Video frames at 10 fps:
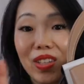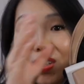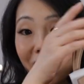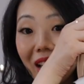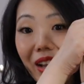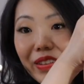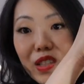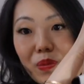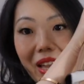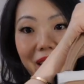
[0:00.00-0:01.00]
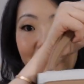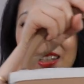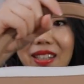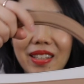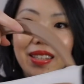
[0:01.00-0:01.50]
You see how this bag
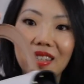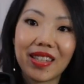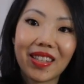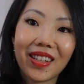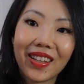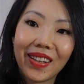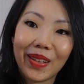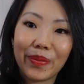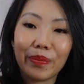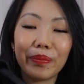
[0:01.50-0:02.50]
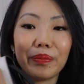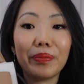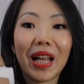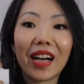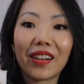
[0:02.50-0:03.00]
is
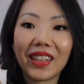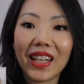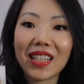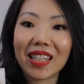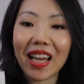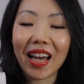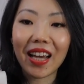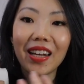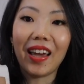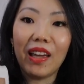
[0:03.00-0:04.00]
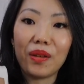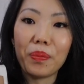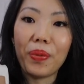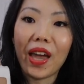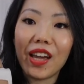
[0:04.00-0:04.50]
black on the inside
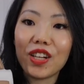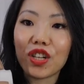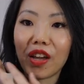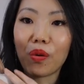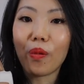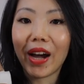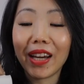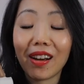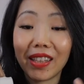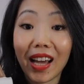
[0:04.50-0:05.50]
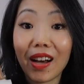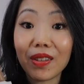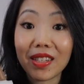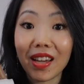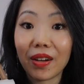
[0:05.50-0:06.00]
and beige and white on the
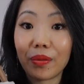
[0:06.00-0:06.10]
outside,